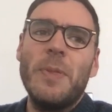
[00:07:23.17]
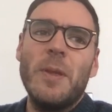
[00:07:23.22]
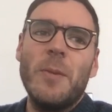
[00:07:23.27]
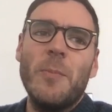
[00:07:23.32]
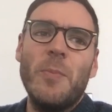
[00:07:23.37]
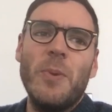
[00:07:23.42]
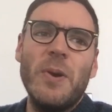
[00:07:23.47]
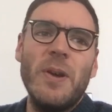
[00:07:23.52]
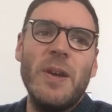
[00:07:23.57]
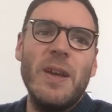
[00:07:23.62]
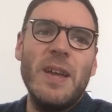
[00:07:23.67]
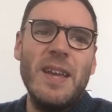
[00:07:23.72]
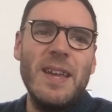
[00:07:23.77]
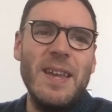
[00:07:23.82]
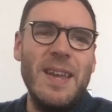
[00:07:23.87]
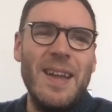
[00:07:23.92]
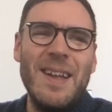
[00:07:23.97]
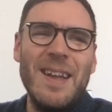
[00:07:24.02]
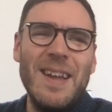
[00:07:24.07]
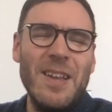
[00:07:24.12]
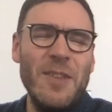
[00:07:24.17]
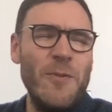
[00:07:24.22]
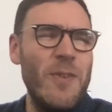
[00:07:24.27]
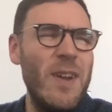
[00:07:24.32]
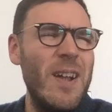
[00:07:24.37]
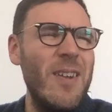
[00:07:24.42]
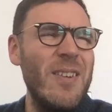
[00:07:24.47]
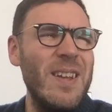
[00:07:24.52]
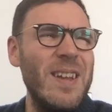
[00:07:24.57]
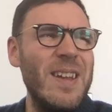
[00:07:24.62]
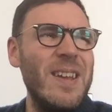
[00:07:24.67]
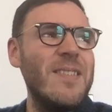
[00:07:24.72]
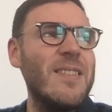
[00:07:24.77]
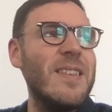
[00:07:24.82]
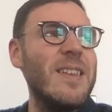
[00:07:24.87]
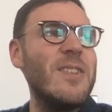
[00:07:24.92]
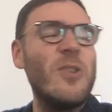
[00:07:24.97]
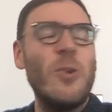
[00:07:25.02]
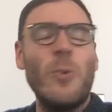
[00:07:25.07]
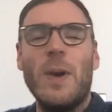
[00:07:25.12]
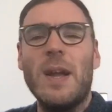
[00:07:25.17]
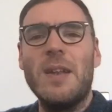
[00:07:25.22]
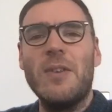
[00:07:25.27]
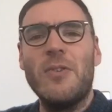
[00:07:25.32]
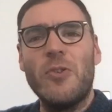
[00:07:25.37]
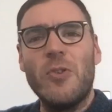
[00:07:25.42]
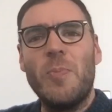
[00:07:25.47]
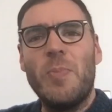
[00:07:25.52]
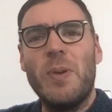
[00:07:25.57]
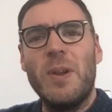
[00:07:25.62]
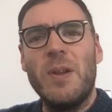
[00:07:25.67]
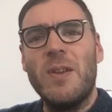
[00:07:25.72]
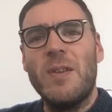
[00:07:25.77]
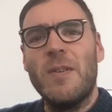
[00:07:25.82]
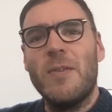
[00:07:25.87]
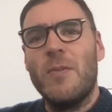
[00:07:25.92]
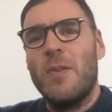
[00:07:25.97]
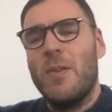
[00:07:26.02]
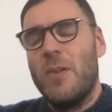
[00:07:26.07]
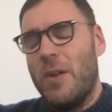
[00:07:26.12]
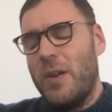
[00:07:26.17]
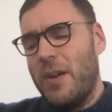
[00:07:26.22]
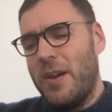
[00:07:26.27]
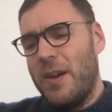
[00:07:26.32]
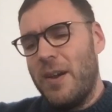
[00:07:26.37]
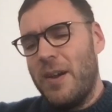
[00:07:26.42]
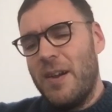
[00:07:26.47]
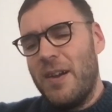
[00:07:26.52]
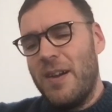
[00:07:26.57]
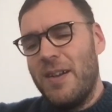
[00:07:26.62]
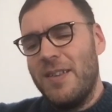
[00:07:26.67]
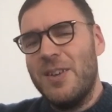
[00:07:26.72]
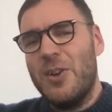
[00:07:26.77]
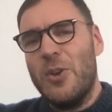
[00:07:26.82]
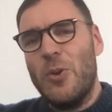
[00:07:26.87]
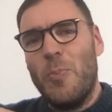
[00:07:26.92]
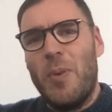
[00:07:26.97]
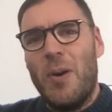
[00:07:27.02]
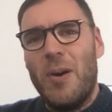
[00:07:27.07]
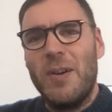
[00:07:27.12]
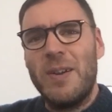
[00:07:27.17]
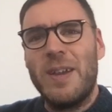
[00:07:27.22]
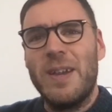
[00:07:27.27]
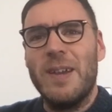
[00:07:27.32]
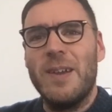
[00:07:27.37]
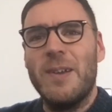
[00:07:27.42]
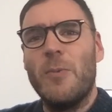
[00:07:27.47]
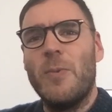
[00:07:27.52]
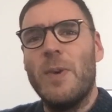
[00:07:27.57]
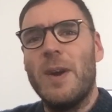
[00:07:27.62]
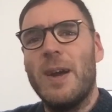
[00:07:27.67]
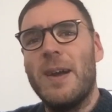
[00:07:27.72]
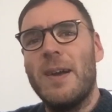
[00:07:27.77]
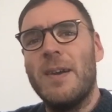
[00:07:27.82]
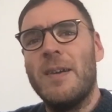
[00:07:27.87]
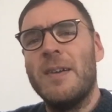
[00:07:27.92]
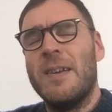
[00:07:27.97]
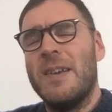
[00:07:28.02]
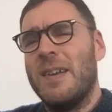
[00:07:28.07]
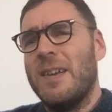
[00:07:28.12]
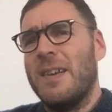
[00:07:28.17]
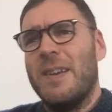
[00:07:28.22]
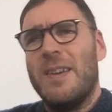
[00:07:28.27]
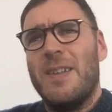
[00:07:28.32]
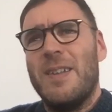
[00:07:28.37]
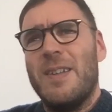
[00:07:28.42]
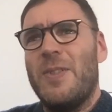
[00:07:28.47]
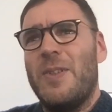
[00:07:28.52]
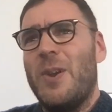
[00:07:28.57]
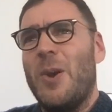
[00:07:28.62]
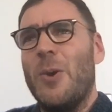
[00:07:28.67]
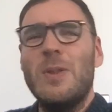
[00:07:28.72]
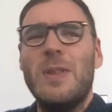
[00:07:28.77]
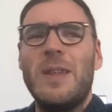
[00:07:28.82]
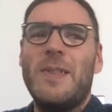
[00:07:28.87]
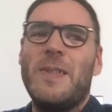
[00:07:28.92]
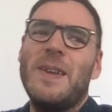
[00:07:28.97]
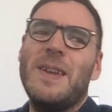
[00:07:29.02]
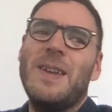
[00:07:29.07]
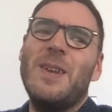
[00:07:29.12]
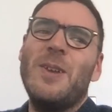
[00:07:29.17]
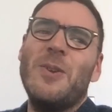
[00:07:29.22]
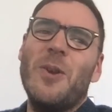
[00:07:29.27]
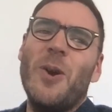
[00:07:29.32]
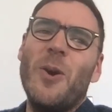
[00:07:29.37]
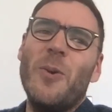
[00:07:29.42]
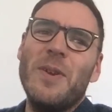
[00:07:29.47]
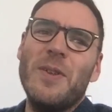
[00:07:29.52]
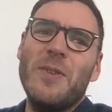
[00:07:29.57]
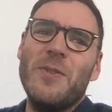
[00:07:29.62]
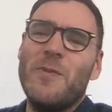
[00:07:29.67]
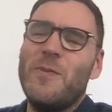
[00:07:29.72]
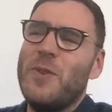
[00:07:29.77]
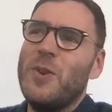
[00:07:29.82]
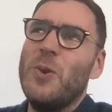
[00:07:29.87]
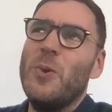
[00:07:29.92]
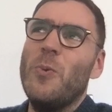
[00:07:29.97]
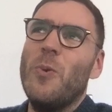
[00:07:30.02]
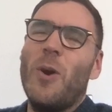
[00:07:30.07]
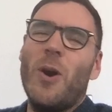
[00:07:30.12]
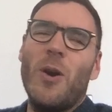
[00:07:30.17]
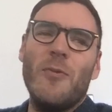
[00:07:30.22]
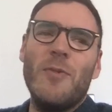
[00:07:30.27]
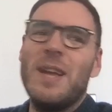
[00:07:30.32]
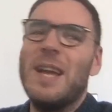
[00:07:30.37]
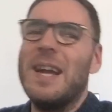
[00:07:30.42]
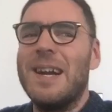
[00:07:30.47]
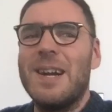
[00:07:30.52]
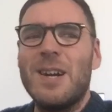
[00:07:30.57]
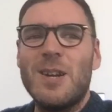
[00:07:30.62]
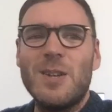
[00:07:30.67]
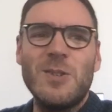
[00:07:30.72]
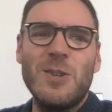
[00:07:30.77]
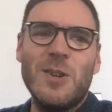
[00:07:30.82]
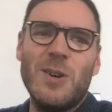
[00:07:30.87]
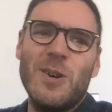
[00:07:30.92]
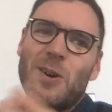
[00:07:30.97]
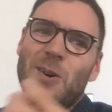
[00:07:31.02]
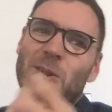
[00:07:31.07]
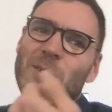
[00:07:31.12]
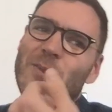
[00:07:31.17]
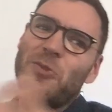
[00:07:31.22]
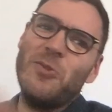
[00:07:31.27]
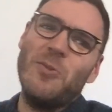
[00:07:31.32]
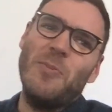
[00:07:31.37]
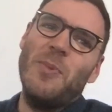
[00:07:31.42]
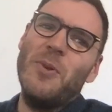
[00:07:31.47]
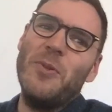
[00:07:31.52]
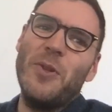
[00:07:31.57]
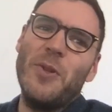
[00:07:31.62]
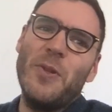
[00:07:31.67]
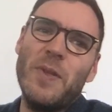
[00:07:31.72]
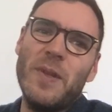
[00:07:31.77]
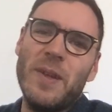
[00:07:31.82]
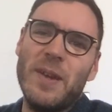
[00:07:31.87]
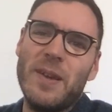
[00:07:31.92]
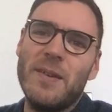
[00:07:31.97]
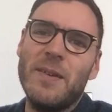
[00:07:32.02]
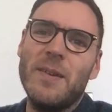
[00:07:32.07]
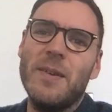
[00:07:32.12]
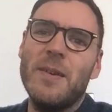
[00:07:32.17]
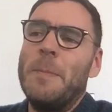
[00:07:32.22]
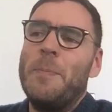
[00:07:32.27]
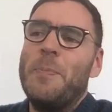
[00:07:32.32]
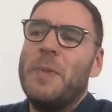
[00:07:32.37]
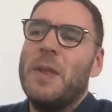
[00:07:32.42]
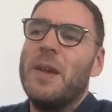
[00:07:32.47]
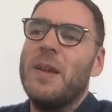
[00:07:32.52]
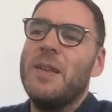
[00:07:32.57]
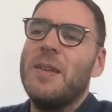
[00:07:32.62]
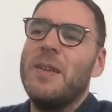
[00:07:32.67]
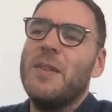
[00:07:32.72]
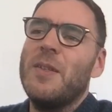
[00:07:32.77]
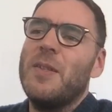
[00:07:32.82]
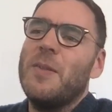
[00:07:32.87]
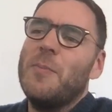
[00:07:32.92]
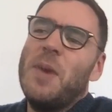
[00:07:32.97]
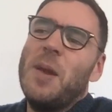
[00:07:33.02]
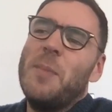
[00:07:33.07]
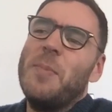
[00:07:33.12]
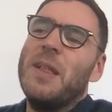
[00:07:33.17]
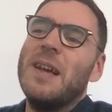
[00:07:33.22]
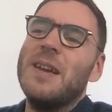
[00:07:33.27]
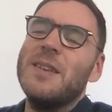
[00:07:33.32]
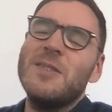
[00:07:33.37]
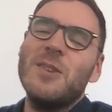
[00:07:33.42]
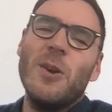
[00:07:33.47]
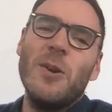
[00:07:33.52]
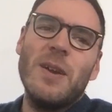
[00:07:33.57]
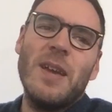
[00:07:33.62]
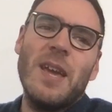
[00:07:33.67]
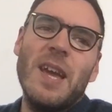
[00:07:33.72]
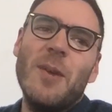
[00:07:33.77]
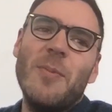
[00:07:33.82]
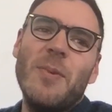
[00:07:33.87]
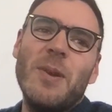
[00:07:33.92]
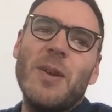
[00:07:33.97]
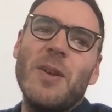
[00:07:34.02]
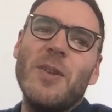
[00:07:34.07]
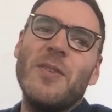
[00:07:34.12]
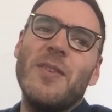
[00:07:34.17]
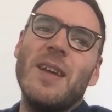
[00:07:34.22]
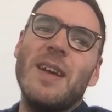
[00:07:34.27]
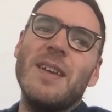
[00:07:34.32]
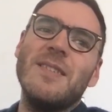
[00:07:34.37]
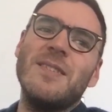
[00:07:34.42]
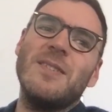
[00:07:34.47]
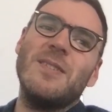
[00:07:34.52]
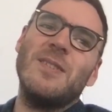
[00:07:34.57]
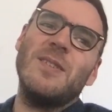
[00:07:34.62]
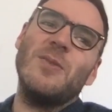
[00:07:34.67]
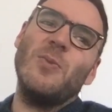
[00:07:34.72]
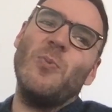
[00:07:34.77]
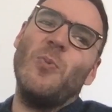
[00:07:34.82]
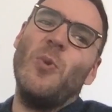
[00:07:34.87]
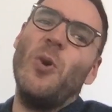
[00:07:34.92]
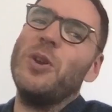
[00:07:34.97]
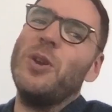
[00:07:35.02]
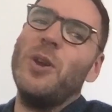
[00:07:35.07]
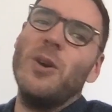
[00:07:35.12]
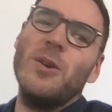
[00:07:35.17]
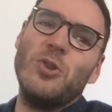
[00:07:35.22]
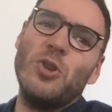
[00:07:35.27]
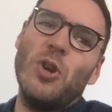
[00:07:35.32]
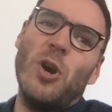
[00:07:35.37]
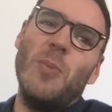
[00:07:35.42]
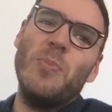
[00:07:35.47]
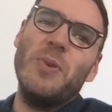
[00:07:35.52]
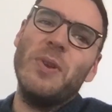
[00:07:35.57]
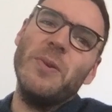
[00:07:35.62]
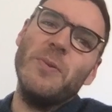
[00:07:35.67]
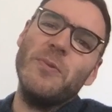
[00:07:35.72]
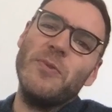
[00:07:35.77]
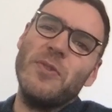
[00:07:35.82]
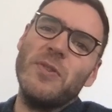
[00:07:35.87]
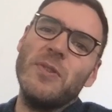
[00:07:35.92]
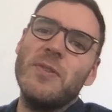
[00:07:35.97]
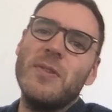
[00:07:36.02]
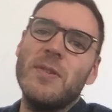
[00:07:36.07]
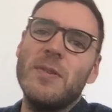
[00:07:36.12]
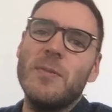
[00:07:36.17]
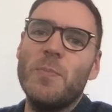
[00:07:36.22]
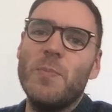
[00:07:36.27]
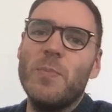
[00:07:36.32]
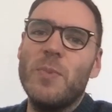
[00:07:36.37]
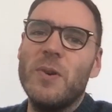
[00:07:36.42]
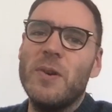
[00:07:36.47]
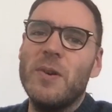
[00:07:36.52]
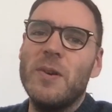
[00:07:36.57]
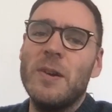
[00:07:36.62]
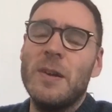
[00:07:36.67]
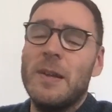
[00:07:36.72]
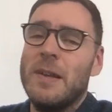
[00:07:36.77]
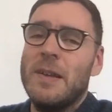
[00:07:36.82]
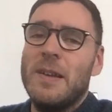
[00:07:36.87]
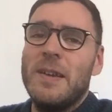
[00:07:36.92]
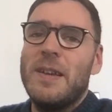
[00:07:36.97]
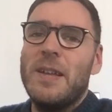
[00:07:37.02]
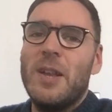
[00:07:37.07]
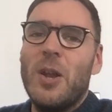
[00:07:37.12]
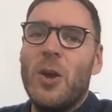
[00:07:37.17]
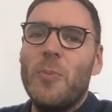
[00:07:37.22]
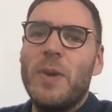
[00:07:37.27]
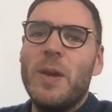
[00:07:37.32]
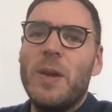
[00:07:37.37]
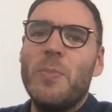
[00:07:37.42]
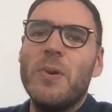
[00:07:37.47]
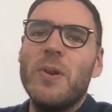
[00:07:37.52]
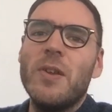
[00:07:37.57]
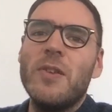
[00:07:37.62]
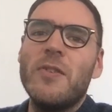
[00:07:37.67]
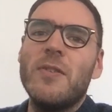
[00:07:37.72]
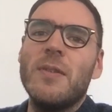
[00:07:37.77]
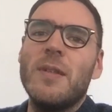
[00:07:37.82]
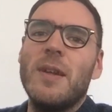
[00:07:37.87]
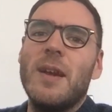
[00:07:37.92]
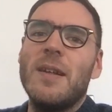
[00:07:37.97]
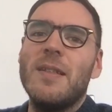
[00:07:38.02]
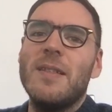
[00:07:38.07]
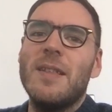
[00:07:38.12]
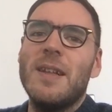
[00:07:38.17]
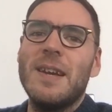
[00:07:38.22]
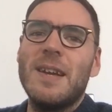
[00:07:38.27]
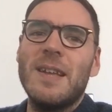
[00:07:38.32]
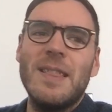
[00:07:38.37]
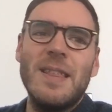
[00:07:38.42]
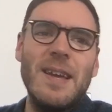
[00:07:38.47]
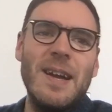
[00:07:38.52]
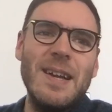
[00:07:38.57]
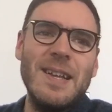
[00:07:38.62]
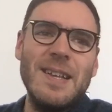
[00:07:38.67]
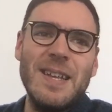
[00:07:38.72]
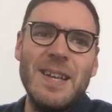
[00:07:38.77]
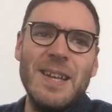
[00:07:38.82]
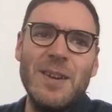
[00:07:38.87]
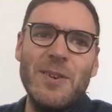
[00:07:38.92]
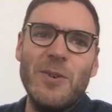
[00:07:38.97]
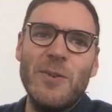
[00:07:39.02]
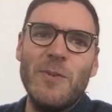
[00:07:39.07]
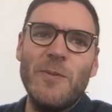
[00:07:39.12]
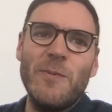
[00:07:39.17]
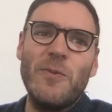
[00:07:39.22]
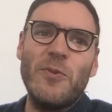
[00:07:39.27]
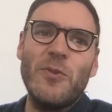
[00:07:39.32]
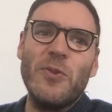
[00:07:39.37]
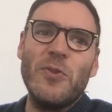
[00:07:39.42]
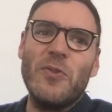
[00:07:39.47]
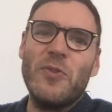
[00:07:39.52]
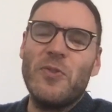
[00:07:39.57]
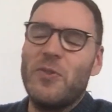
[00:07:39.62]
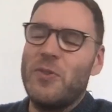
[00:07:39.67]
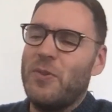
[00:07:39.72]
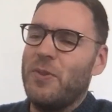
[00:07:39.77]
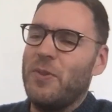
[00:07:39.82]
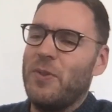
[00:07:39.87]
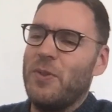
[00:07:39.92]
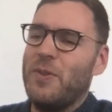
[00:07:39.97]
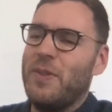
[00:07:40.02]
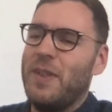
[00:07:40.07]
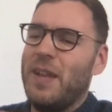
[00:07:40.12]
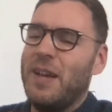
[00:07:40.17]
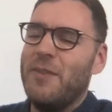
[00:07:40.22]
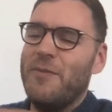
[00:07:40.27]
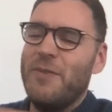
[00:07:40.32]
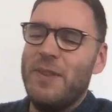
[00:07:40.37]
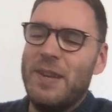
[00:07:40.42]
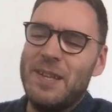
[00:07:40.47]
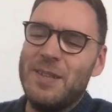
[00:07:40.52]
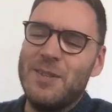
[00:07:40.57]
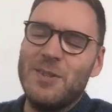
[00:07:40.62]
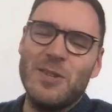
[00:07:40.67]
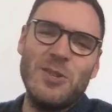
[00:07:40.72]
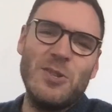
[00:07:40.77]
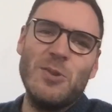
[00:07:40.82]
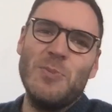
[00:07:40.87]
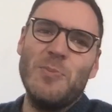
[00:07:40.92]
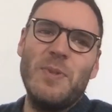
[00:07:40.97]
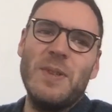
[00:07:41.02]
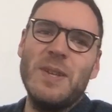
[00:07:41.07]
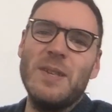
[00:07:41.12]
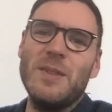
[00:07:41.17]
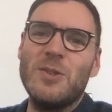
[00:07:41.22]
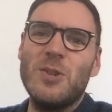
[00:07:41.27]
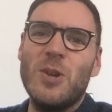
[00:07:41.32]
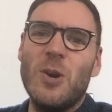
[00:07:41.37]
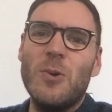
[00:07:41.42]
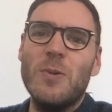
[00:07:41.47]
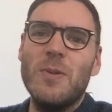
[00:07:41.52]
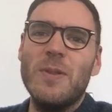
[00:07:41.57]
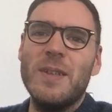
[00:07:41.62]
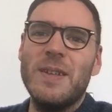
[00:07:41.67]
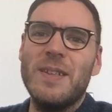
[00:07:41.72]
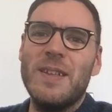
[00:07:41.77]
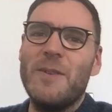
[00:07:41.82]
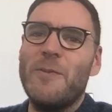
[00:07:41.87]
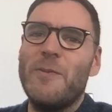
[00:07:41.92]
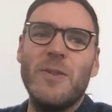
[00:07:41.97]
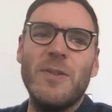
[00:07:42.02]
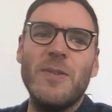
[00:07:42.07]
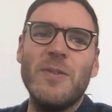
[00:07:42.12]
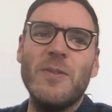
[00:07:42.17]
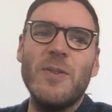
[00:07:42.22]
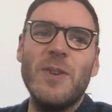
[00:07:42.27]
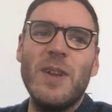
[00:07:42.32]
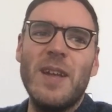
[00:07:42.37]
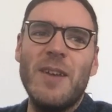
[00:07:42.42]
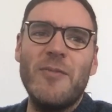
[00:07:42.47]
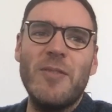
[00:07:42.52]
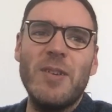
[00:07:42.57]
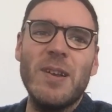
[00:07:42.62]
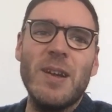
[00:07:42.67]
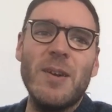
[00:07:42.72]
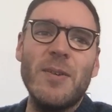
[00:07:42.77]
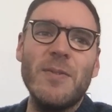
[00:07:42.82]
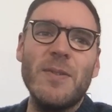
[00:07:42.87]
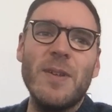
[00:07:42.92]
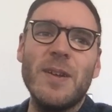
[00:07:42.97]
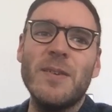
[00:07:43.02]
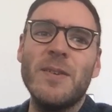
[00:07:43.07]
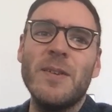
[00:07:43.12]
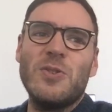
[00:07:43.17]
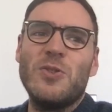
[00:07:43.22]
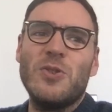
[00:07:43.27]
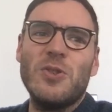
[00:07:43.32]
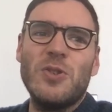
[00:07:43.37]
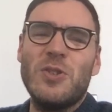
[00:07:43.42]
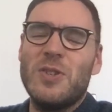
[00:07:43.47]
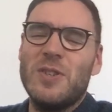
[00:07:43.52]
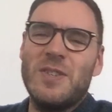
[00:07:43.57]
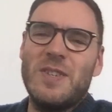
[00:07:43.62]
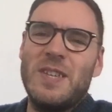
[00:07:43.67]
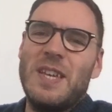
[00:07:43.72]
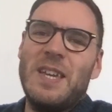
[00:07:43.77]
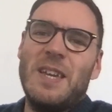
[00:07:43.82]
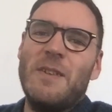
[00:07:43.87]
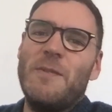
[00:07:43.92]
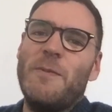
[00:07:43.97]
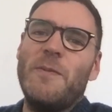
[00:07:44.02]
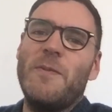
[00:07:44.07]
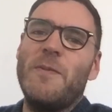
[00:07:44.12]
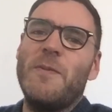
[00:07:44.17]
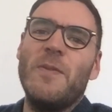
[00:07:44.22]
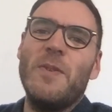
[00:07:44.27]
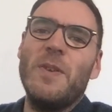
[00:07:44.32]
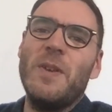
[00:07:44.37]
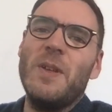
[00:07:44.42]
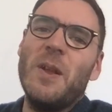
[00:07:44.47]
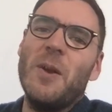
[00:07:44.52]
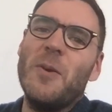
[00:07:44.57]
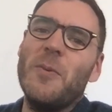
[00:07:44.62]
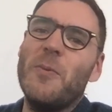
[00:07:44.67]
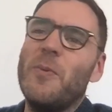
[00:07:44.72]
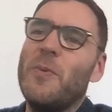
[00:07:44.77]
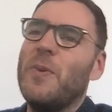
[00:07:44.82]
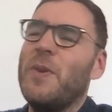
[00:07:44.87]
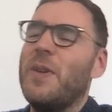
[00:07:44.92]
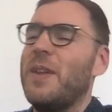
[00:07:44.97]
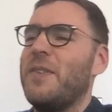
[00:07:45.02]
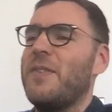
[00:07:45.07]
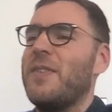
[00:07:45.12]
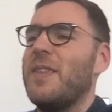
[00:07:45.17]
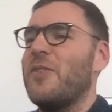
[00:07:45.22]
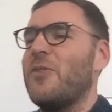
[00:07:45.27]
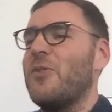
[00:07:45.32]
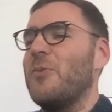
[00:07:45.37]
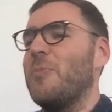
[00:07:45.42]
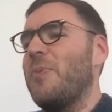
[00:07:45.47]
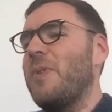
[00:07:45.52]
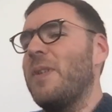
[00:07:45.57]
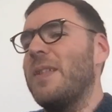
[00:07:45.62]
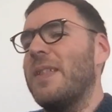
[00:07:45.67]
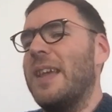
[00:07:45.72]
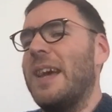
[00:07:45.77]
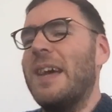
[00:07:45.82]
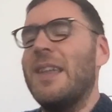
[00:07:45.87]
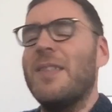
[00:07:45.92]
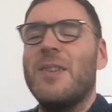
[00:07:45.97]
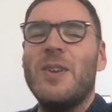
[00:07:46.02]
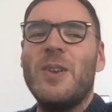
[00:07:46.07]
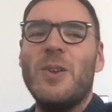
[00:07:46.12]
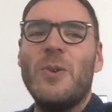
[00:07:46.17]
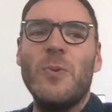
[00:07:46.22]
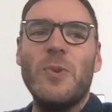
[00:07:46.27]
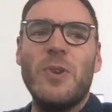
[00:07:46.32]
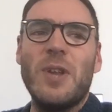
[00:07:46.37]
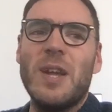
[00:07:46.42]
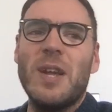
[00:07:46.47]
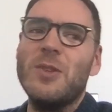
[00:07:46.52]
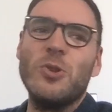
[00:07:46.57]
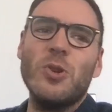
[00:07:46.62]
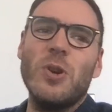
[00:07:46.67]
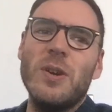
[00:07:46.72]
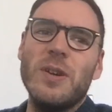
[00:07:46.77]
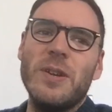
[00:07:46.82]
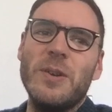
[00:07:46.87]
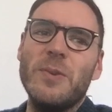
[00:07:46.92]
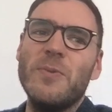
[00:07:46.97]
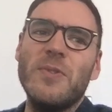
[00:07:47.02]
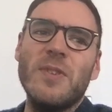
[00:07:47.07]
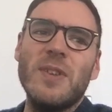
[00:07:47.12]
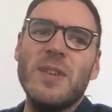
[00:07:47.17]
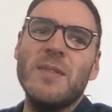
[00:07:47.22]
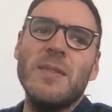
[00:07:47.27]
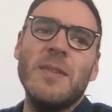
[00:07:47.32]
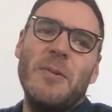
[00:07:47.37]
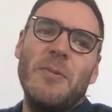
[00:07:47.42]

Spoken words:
But yeah, it's very easy to end up in a little pocket where the only thing you know is Vue or React or some other thing. And maybe that's okay because that's what your job uses. But, me personally, I like the idea of just delving into something totally different every now and then, just to see if, is there something there that you would enjoy using?